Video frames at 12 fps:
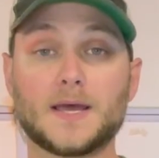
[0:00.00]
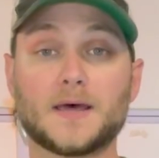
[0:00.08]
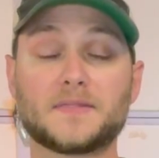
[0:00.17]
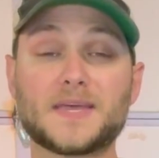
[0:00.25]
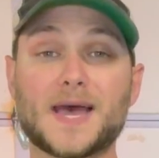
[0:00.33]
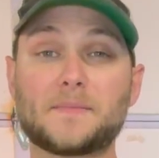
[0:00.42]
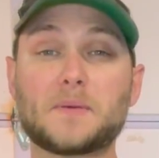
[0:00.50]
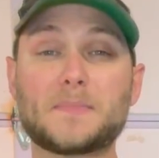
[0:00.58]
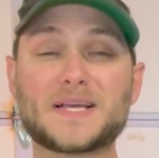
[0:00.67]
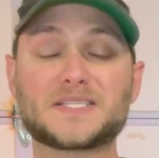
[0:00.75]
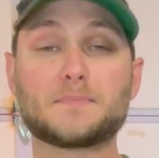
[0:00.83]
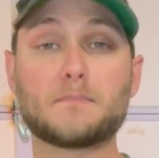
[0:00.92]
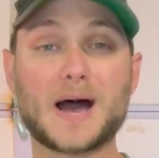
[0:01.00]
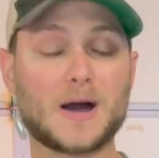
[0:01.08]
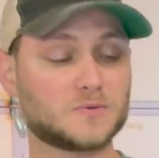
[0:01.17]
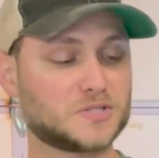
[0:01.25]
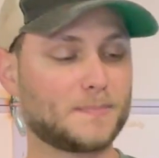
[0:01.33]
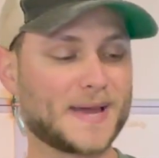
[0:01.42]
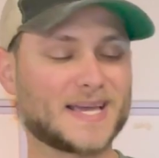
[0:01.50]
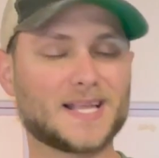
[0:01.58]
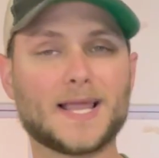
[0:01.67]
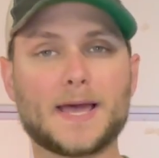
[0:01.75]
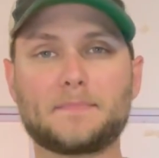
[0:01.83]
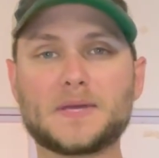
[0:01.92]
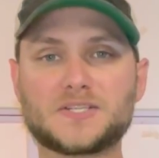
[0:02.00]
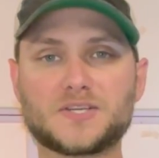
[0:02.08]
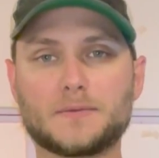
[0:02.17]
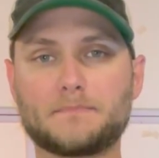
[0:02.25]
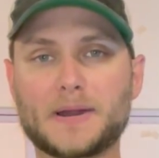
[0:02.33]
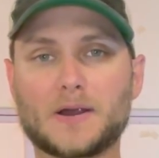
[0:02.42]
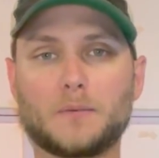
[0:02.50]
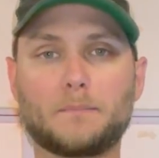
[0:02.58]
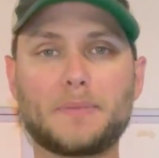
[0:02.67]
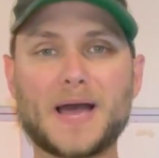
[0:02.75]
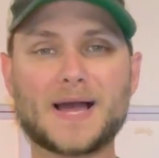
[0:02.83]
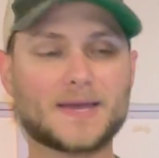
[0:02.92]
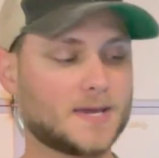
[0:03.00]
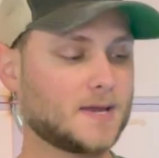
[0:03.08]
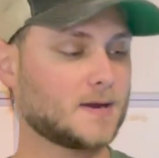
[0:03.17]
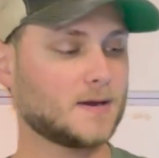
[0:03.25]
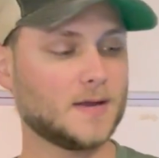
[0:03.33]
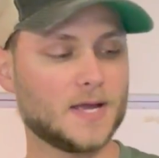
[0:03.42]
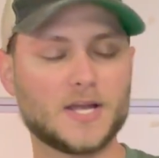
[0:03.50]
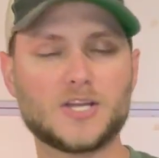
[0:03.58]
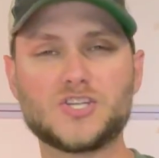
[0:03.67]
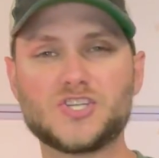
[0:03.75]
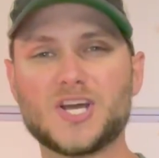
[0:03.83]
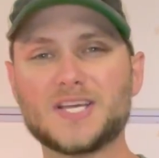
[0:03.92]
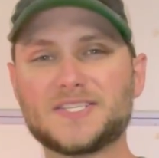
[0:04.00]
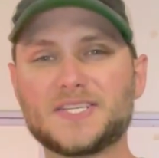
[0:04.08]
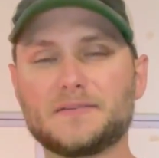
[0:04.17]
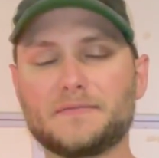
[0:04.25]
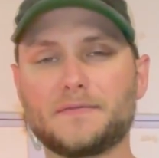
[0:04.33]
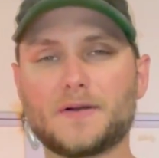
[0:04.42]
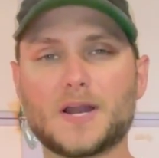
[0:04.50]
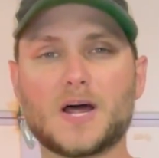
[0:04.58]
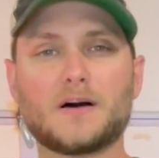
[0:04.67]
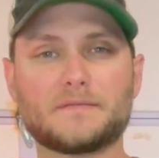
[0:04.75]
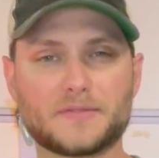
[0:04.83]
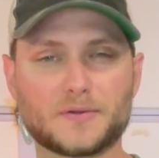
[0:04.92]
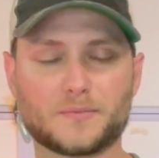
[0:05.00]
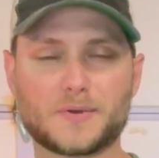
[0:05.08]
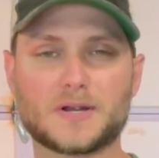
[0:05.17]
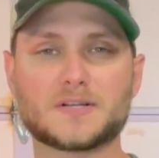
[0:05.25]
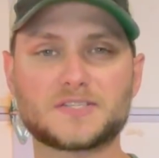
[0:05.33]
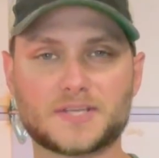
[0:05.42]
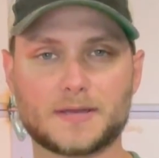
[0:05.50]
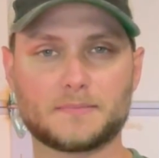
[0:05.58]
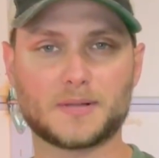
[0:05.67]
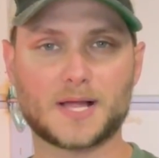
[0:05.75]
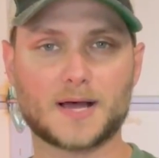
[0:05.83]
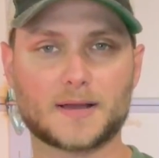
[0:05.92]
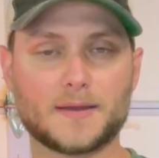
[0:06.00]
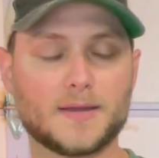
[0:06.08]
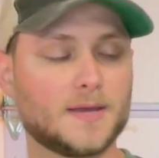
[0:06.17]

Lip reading: The MMS mounts by clamping to the barrel back here just in front of the rear sight block.